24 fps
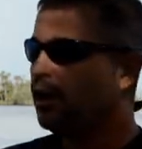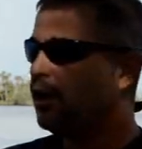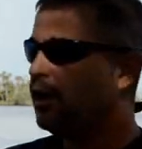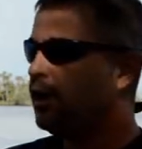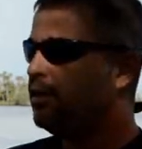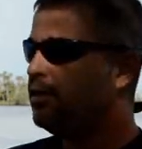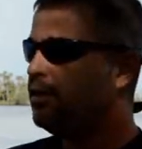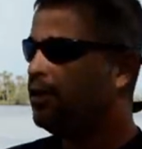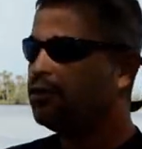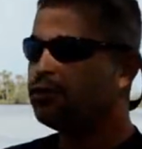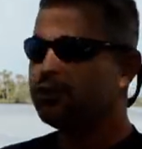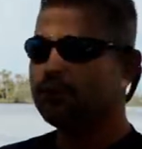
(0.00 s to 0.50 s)

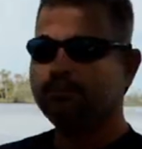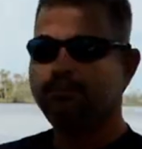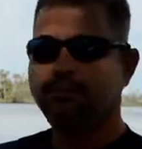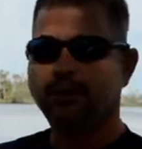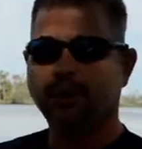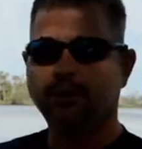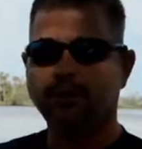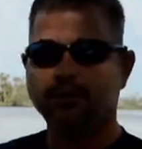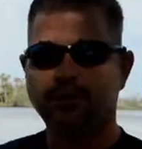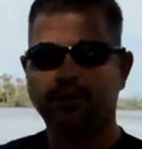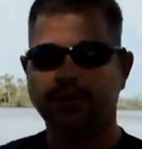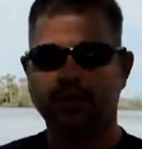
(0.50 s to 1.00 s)
And these are
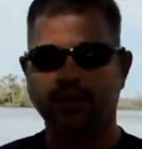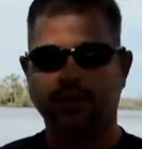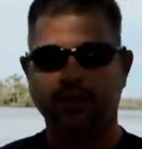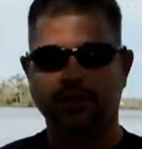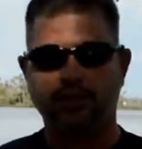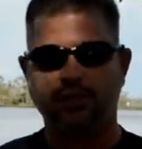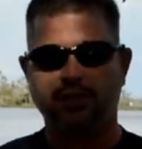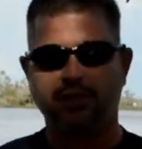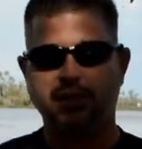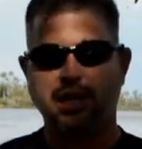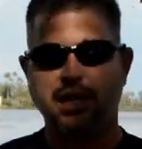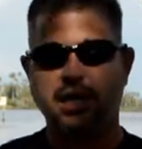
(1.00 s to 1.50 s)
boats that
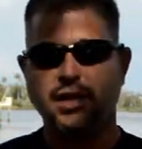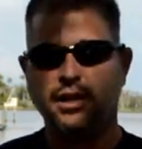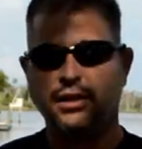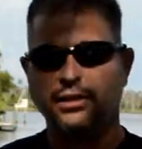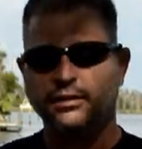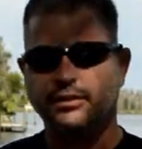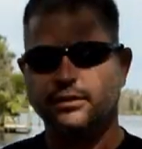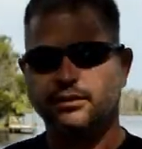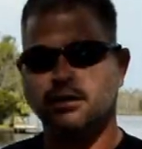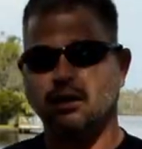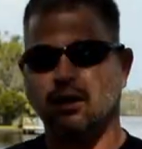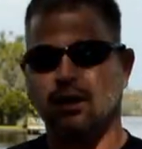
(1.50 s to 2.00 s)
sit
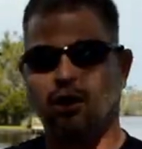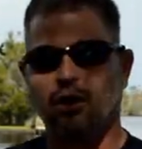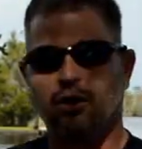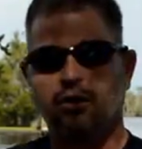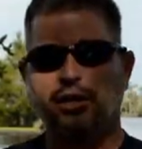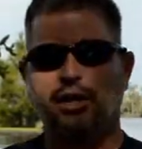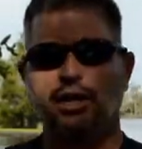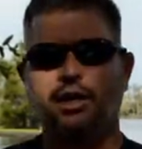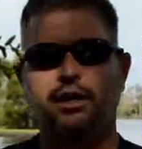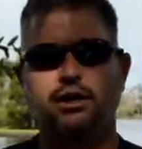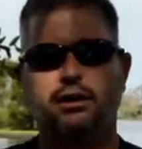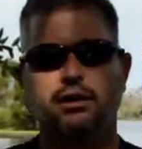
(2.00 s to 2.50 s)
all
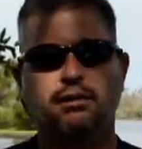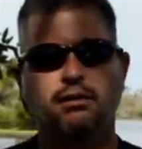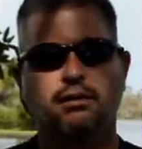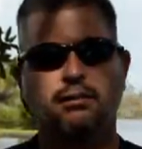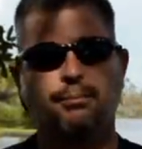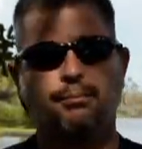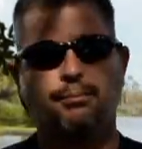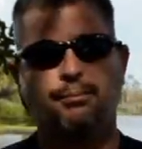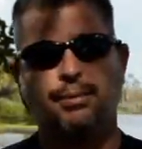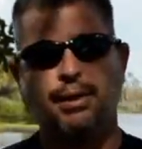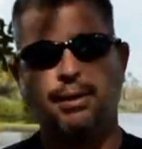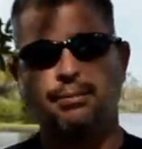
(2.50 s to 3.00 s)
year.
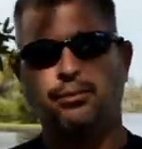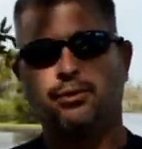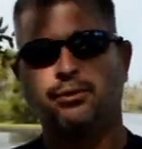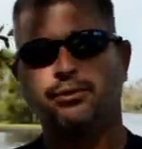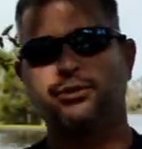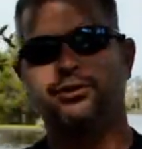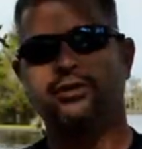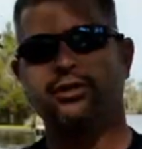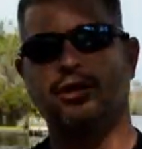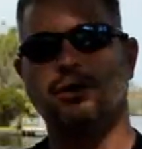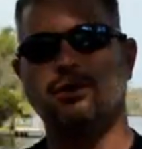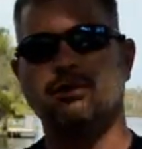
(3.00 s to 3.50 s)
People
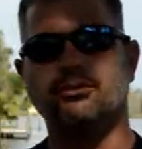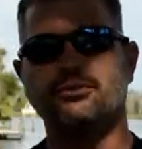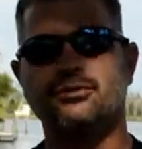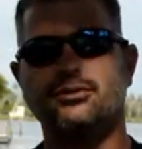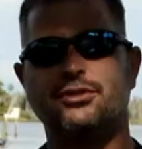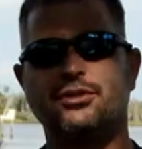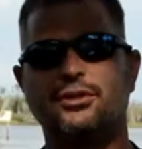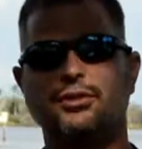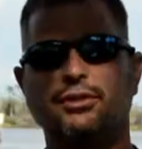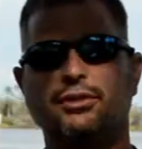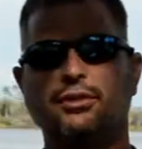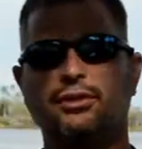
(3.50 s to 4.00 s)

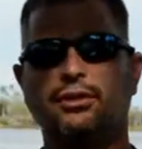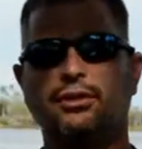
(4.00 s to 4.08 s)
don't,